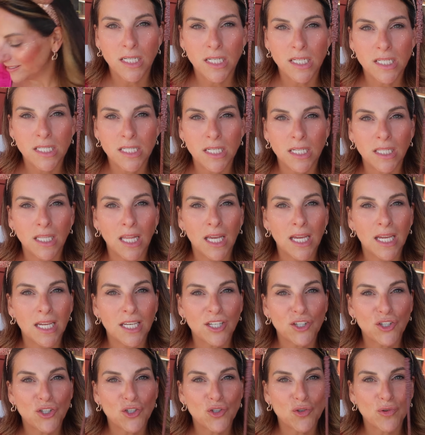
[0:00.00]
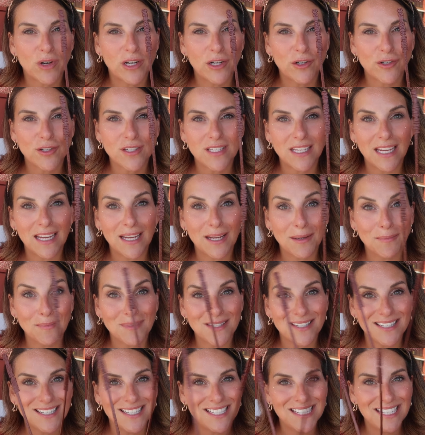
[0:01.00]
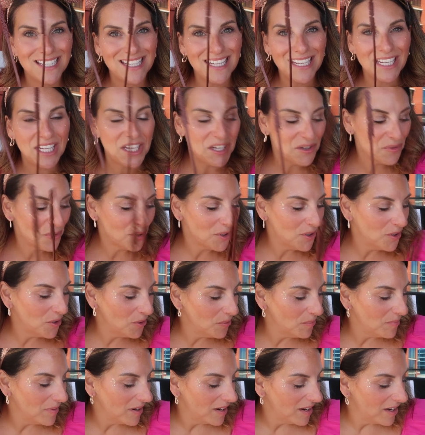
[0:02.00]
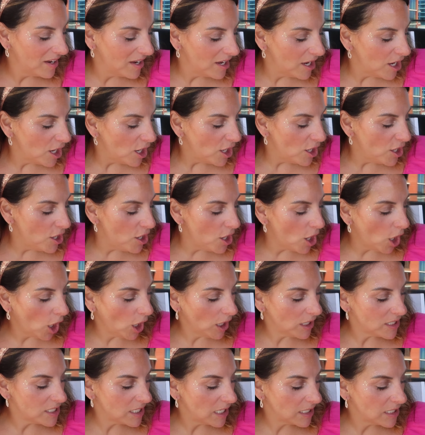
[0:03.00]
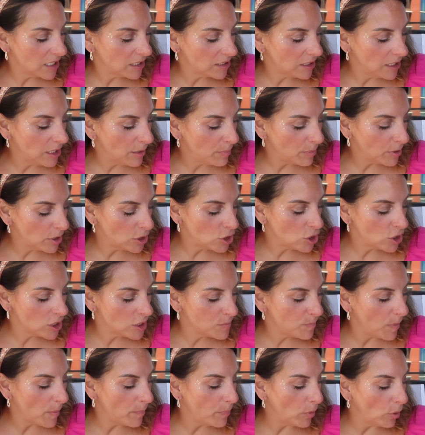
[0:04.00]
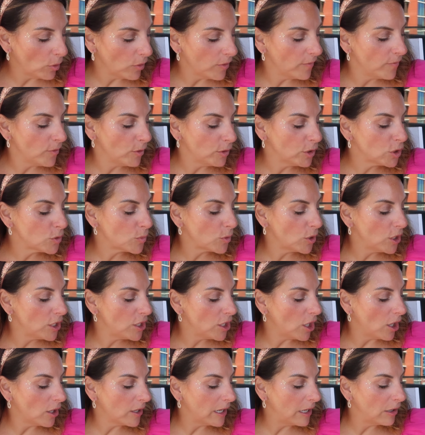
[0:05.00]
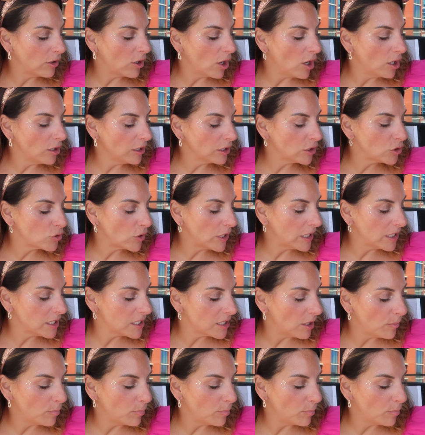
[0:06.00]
Disneyland, Trader Sam's, Tiki Room, not technically a purchase, but both of those were non-alcoholic drinks.